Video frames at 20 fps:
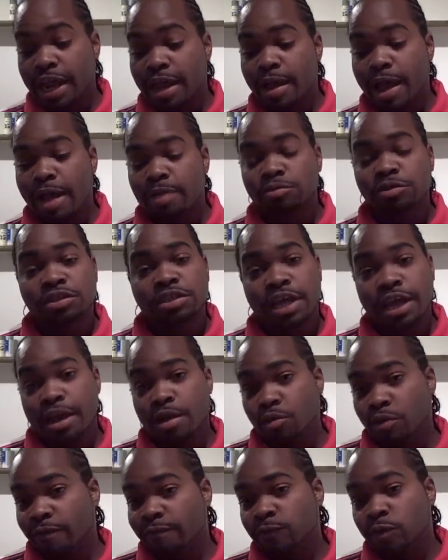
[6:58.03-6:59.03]
I, am
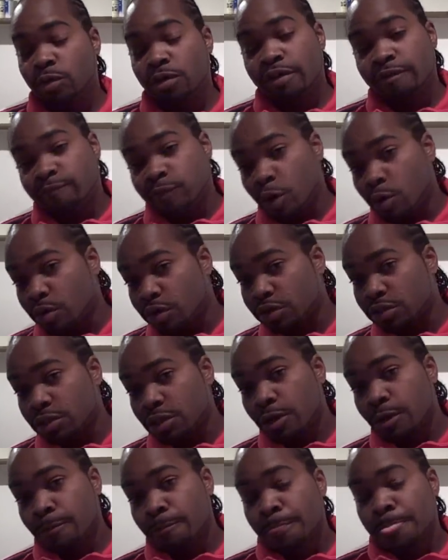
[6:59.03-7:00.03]
signed with Fully
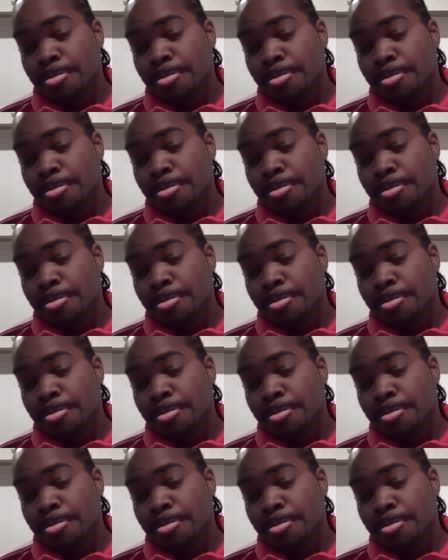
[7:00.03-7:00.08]
Focused,